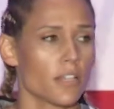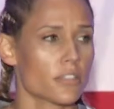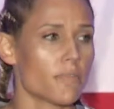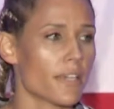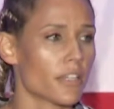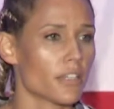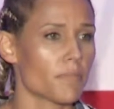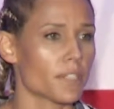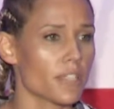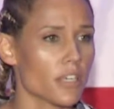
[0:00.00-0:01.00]
To make an
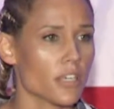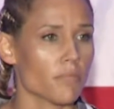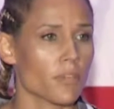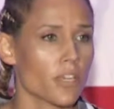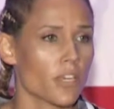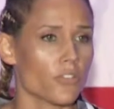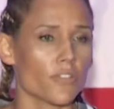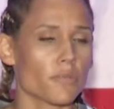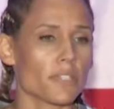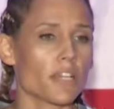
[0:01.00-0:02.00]
Olympic team, you have
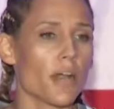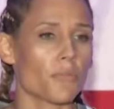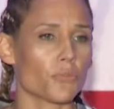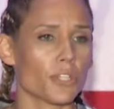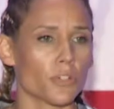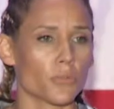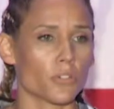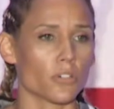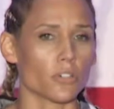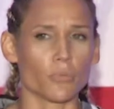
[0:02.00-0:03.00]
to be top 3 in the world.